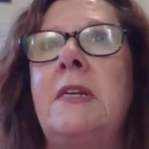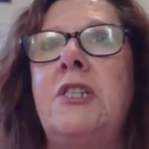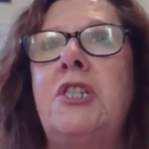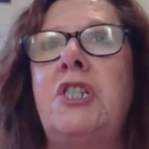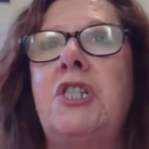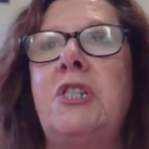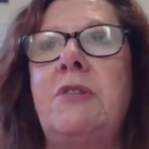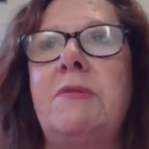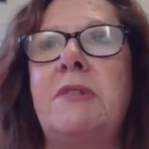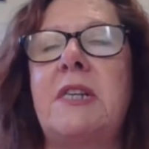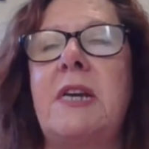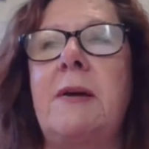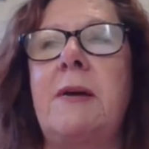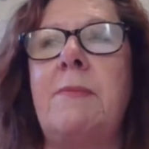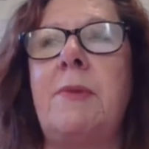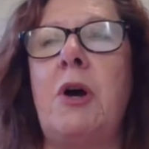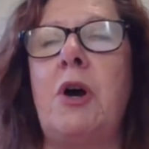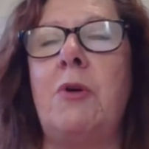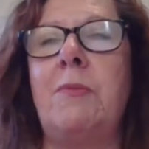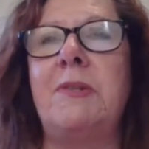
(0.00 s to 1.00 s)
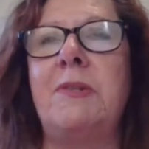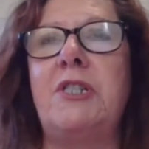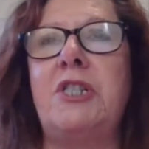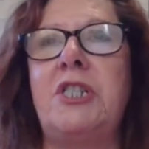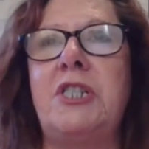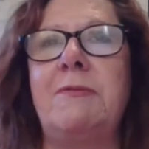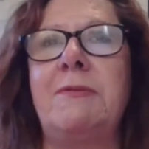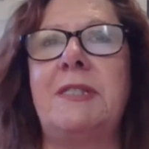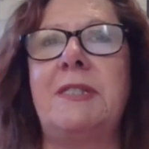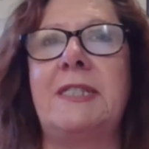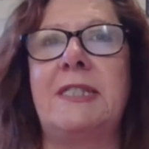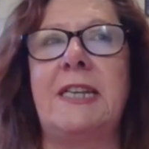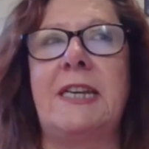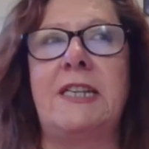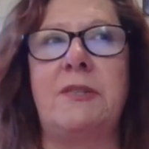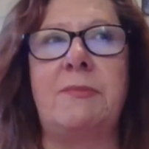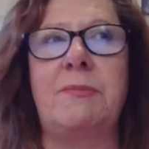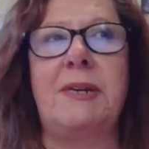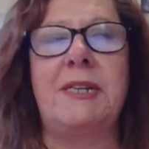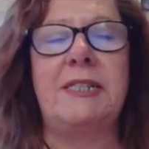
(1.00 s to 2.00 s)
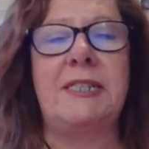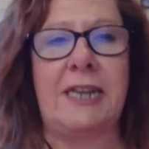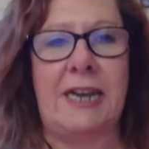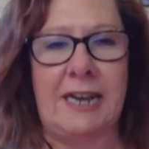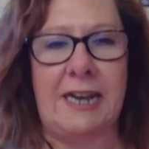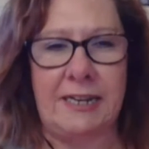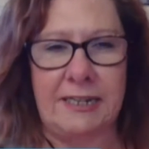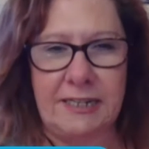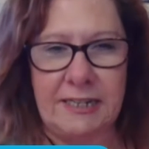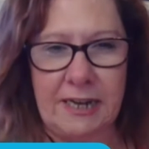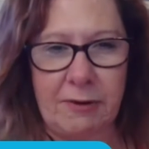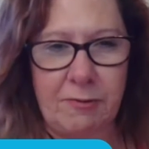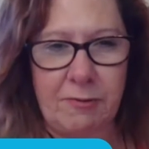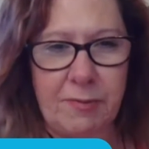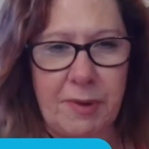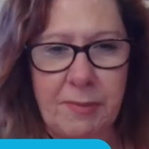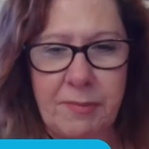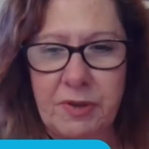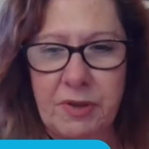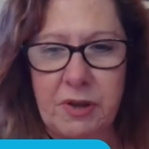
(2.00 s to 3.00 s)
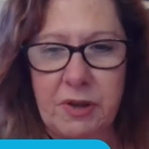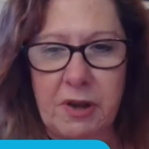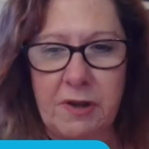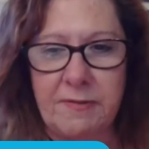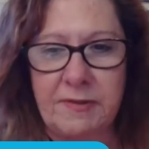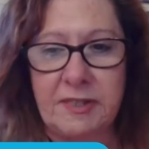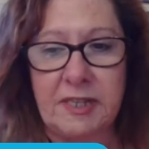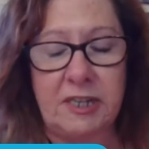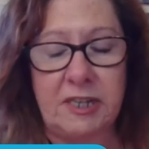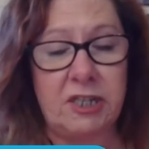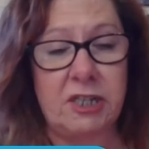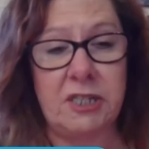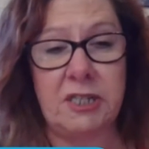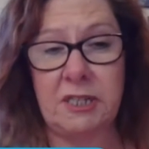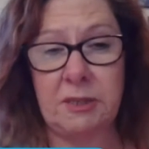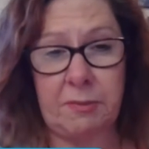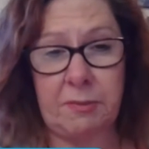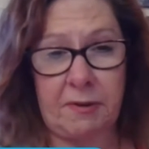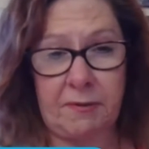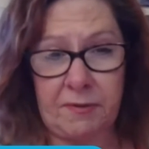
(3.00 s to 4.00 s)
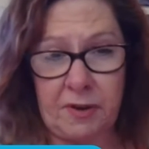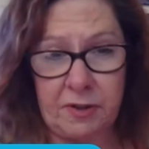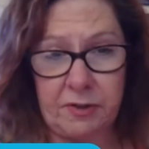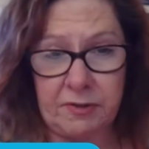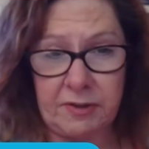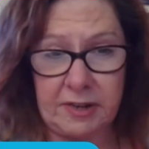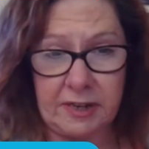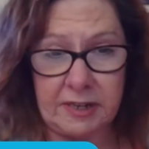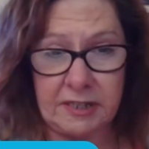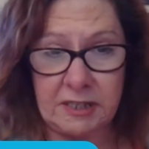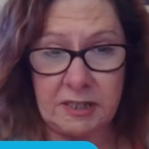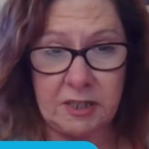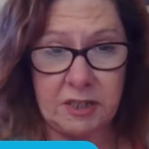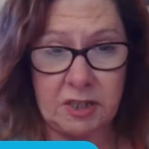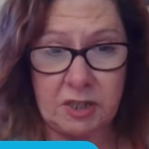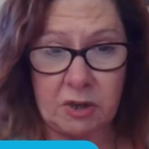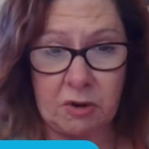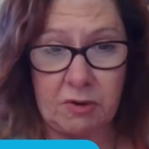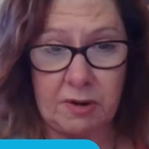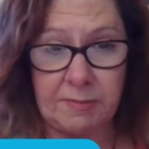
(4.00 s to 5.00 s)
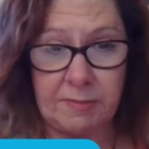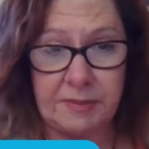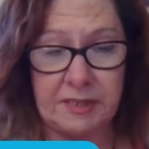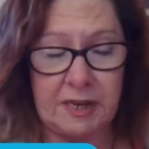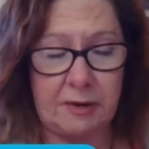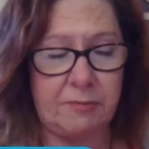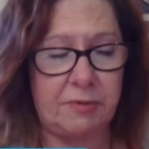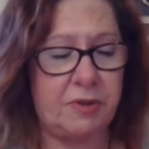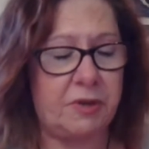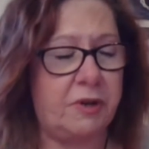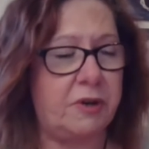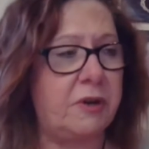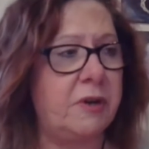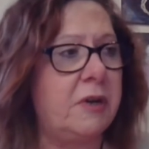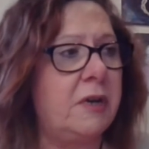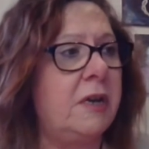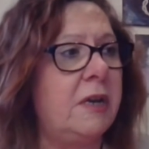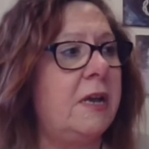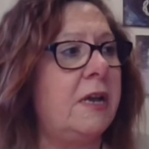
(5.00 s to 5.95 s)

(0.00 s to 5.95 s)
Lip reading: she would come home and she would say to my dad, and I remember the conversations because my father would get so upset with her,